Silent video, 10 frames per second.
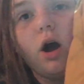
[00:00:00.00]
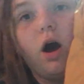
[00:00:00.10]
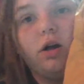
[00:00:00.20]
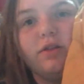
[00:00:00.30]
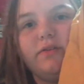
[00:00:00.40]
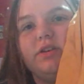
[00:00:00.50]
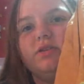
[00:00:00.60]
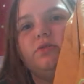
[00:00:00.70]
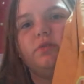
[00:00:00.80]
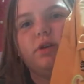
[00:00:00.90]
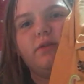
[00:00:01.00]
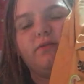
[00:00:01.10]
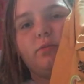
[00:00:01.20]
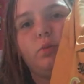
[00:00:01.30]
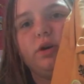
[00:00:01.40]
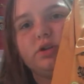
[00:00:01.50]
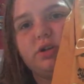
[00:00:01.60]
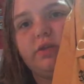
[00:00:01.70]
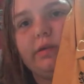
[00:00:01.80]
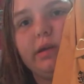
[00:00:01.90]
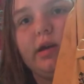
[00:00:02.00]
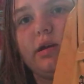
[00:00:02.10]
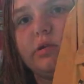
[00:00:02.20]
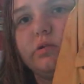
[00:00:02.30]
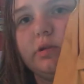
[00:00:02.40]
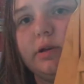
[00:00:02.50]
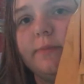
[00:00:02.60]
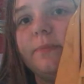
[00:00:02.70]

All of these you can get from Wish, I think, actually.